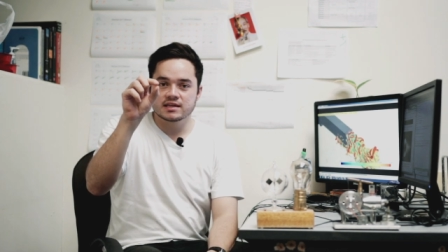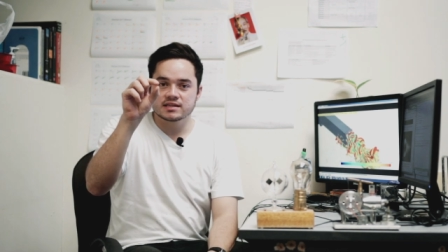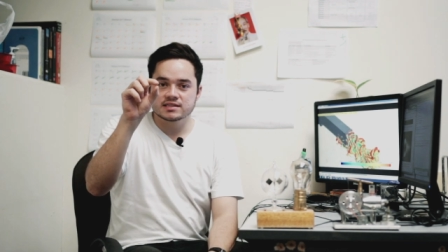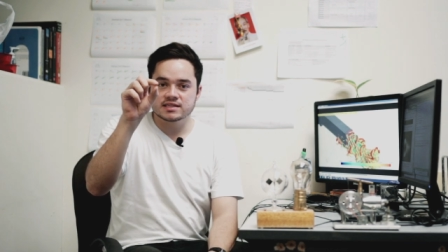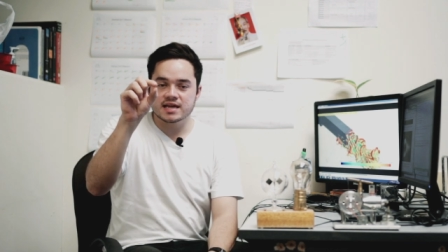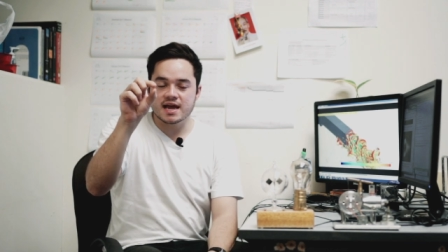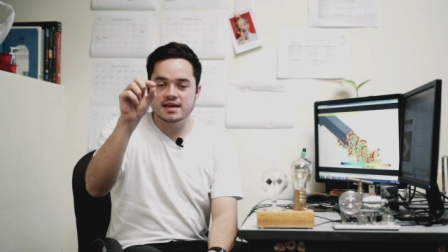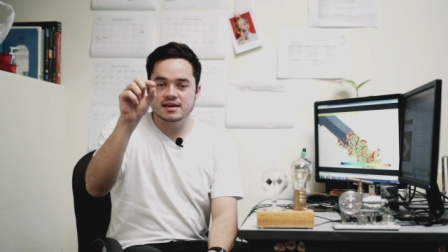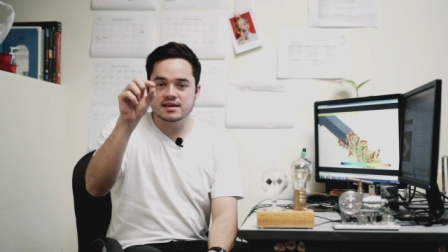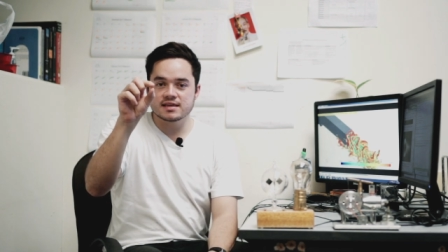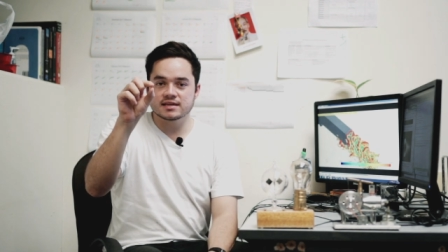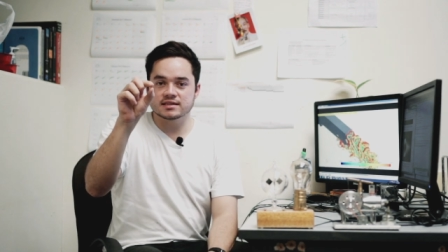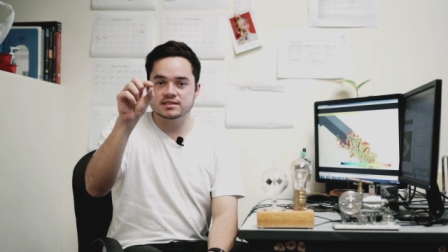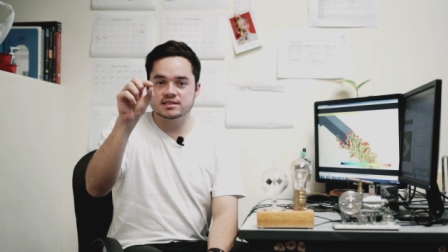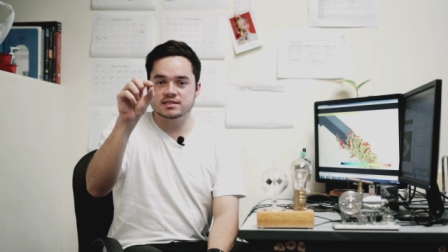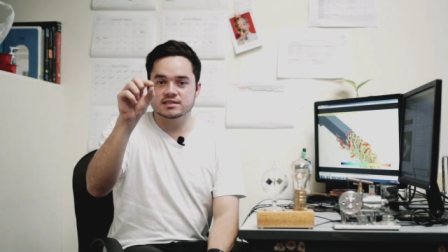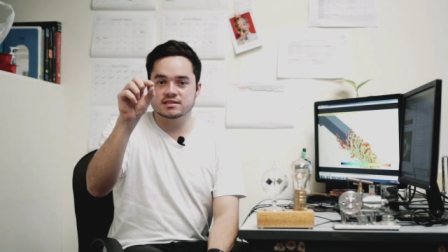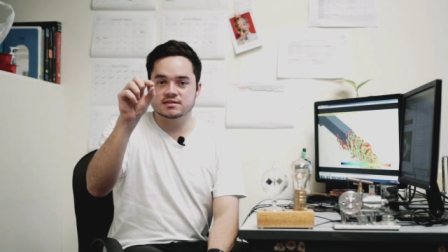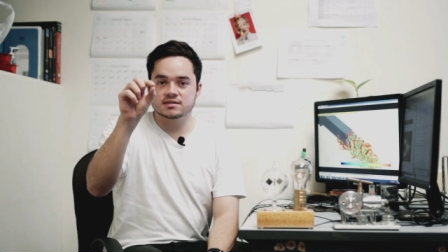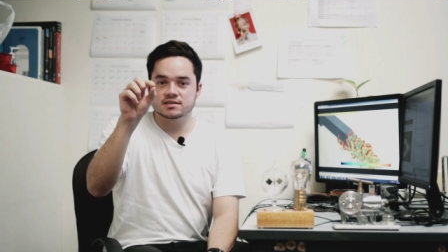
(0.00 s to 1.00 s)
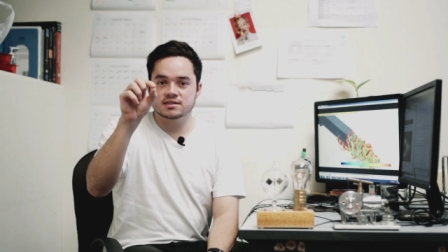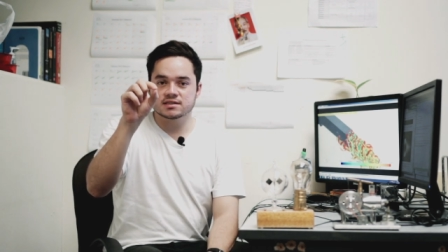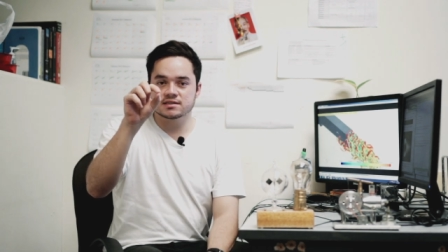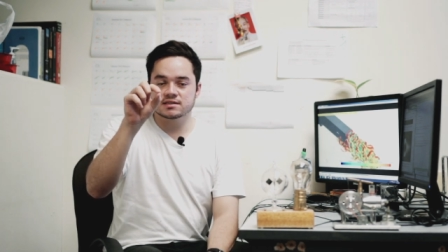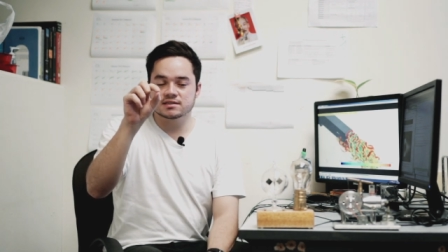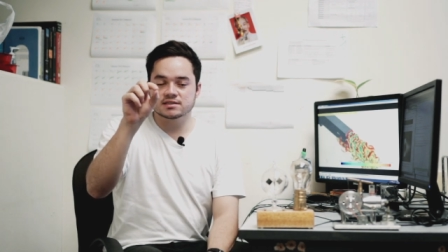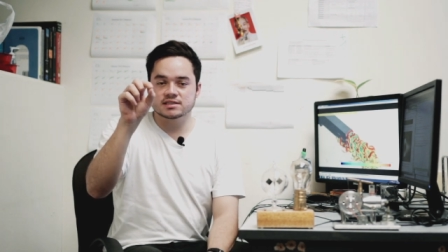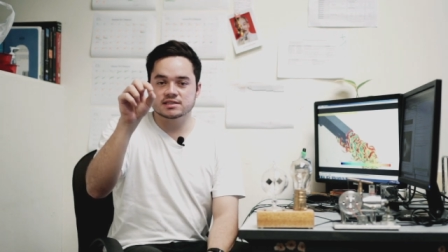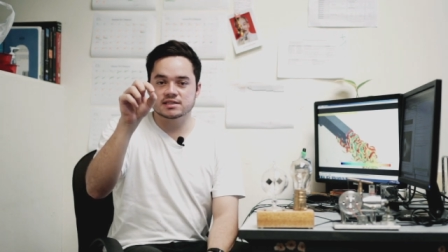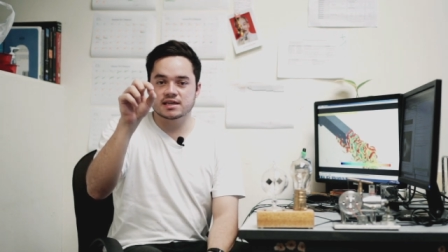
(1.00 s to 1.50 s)
tiniest
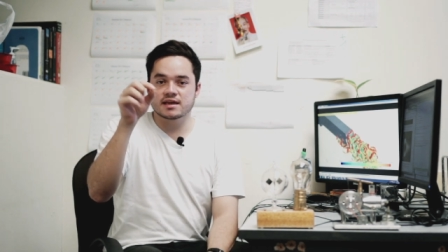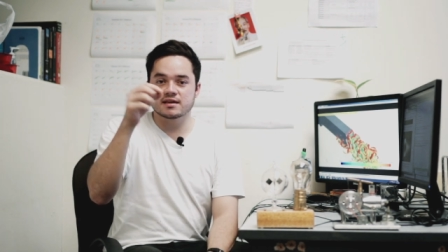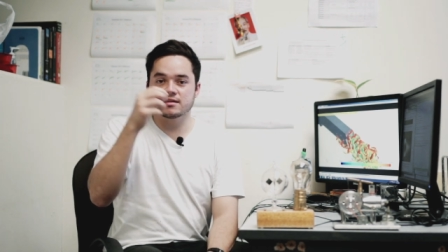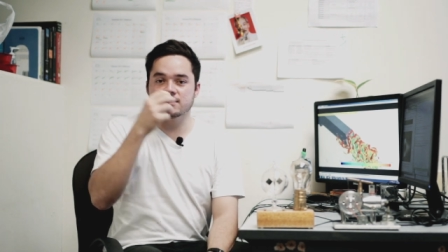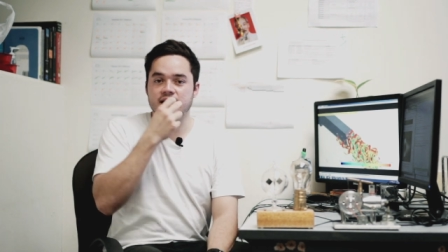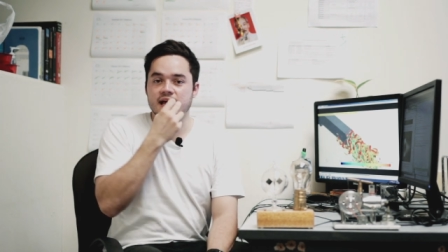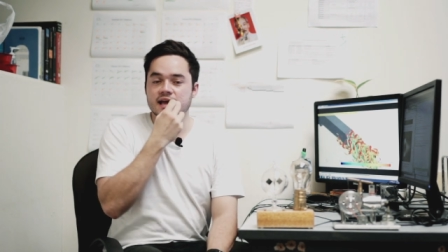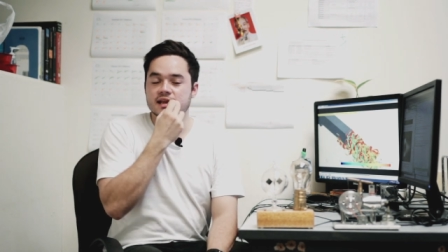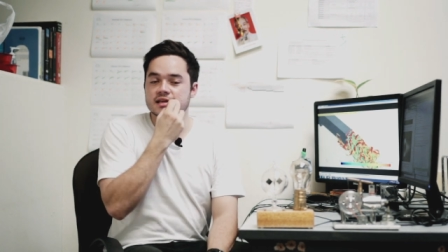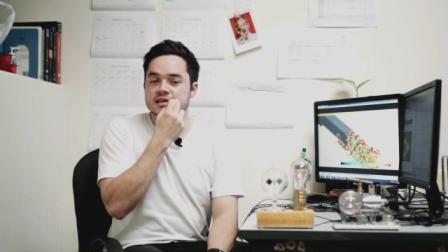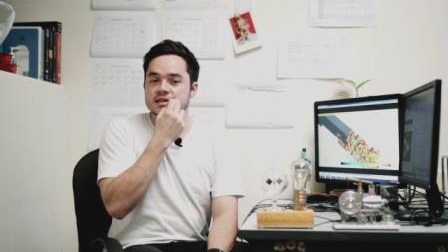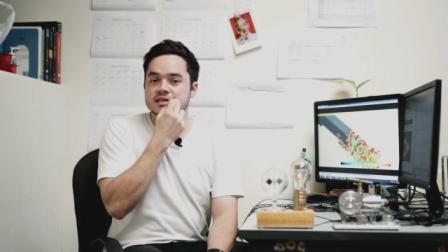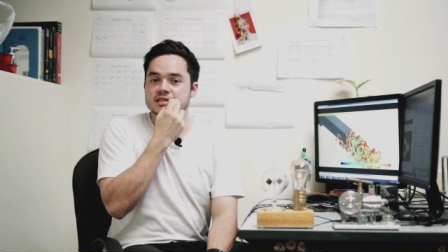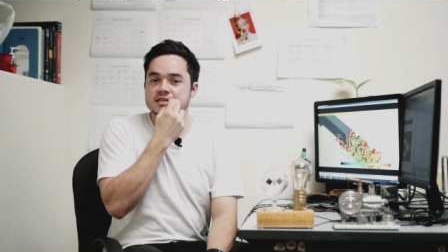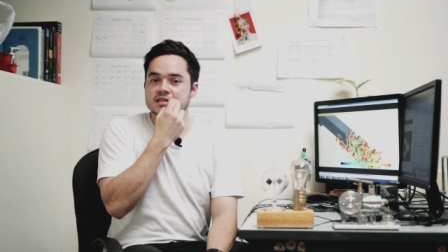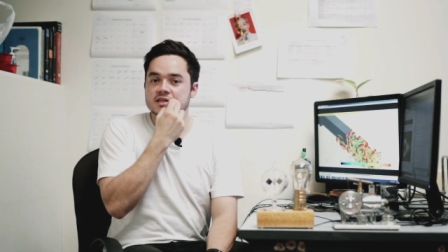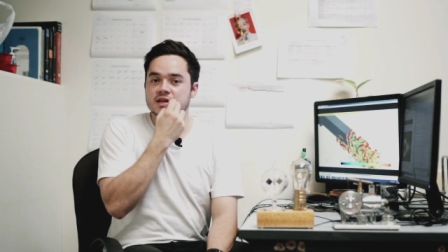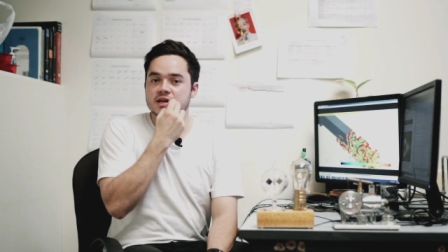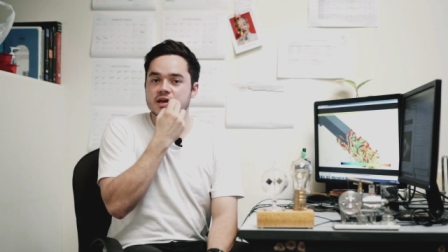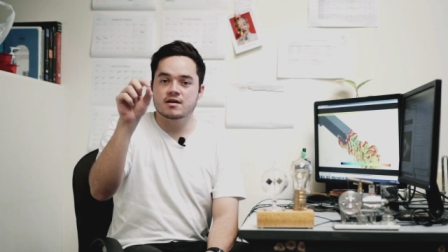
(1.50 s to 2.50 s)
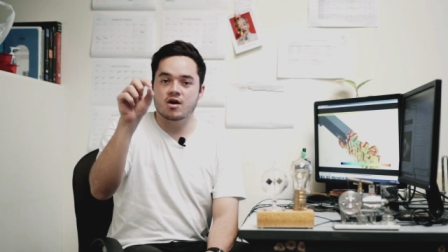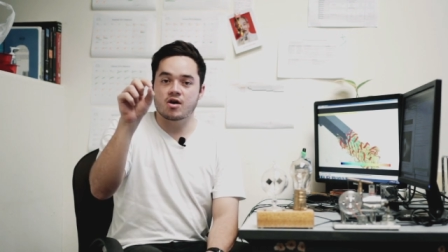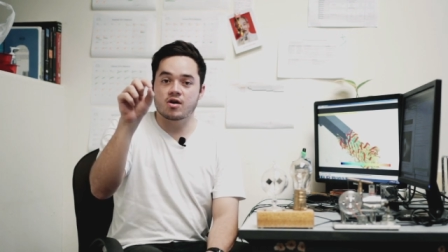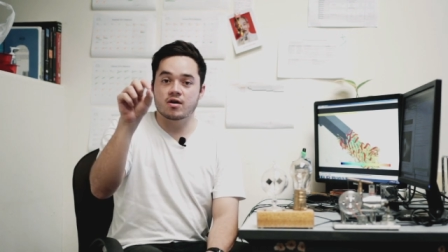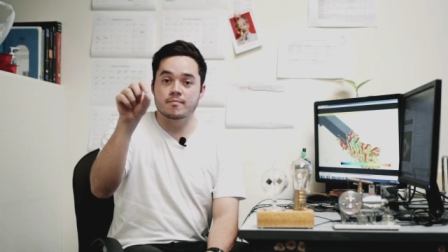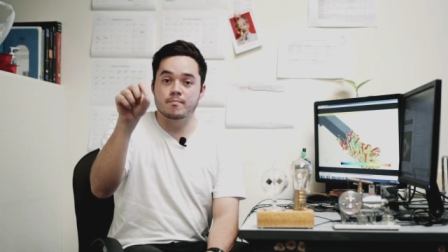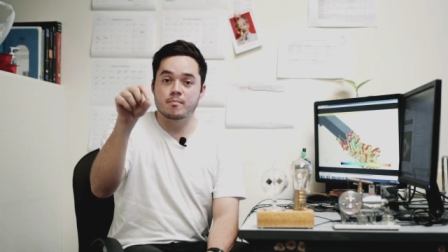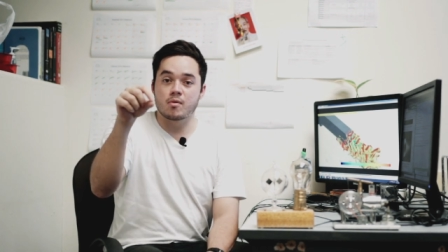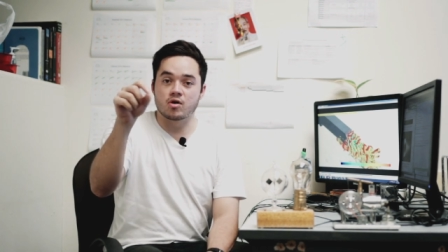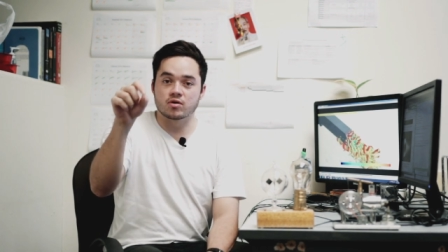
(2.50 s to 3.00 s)
scale eddies
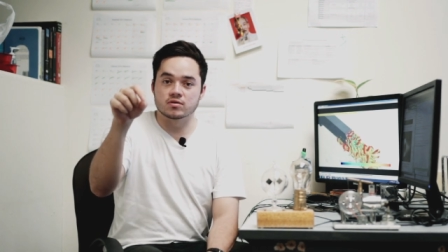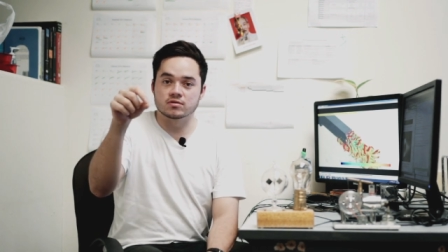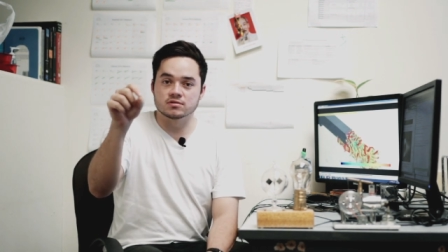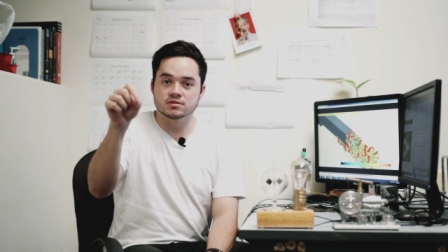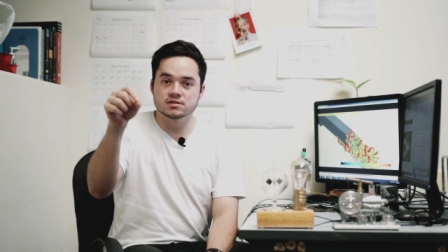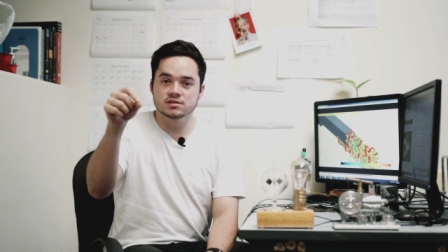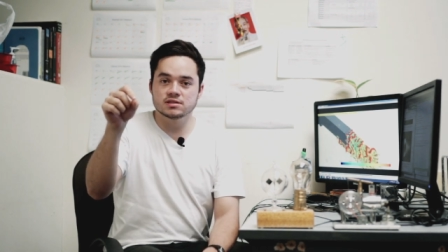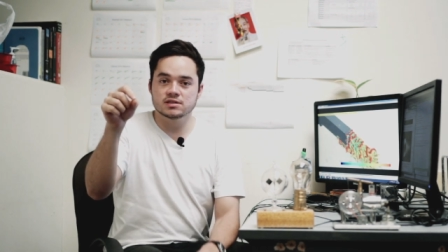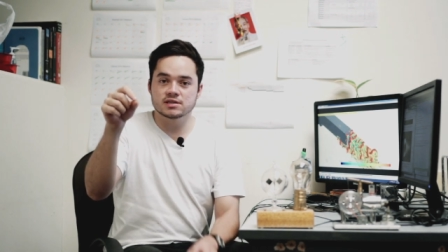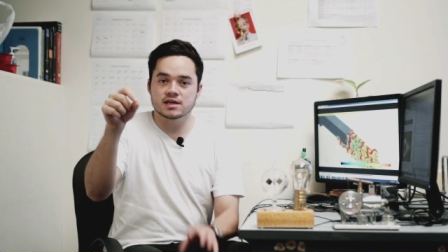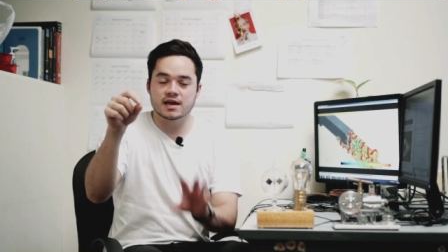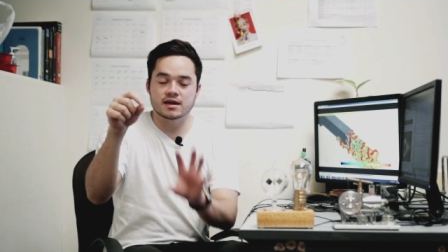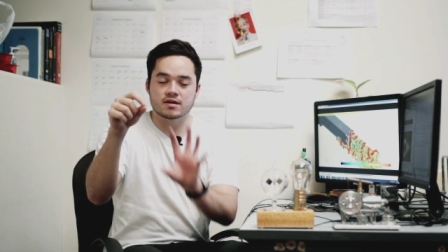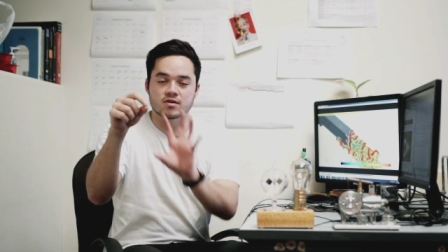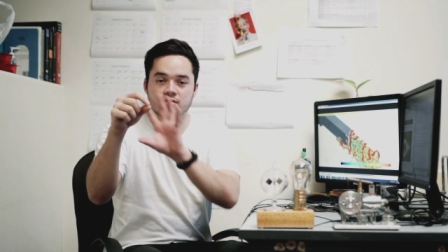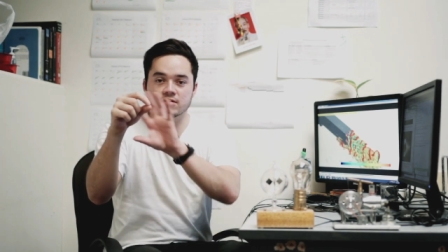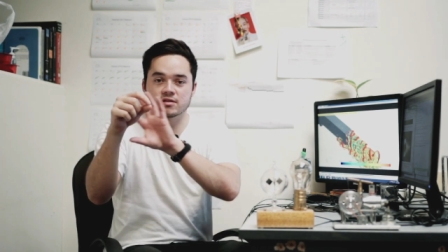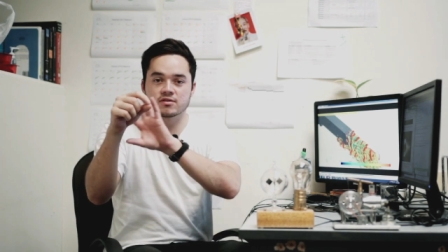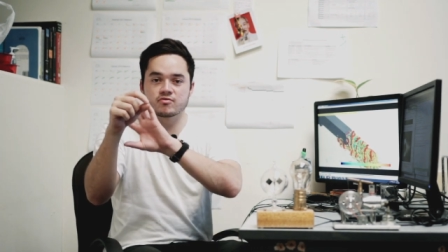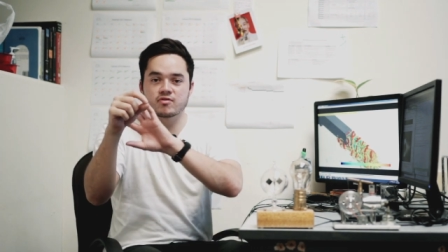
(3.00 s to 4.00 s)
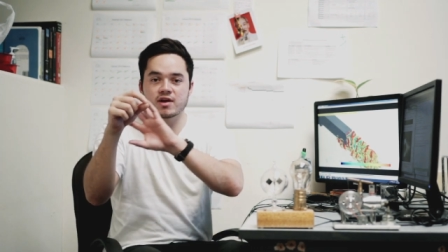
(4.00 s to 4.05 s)
are modeled and all the